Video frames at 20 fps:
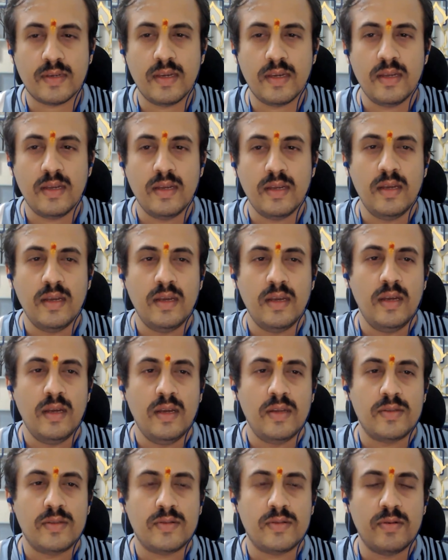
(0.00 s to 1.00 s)
Okay.
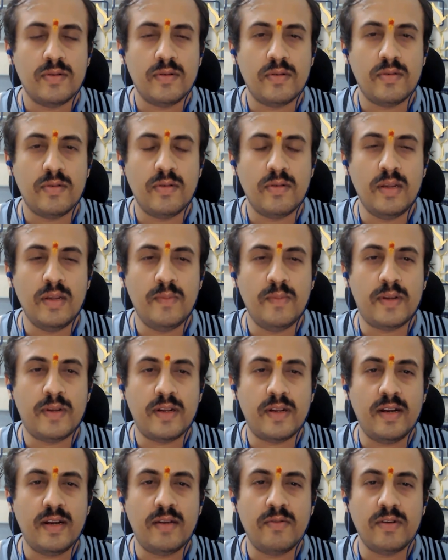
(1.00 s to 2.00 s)
So Olymp
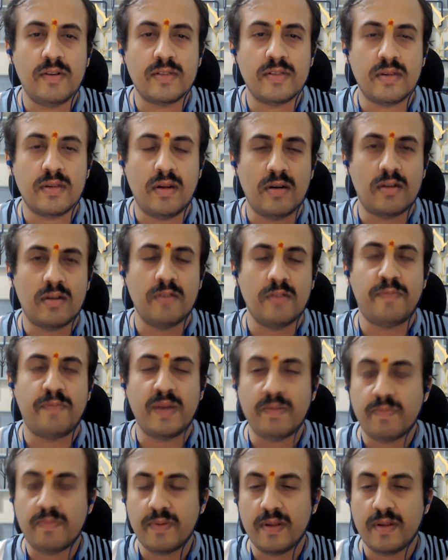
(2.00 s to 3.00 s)
trade was, lot of
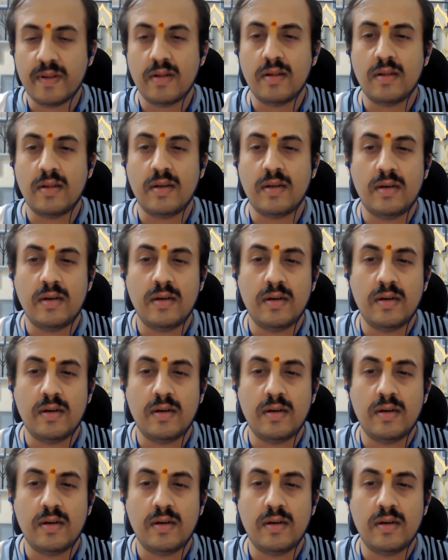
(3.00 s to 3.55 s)
people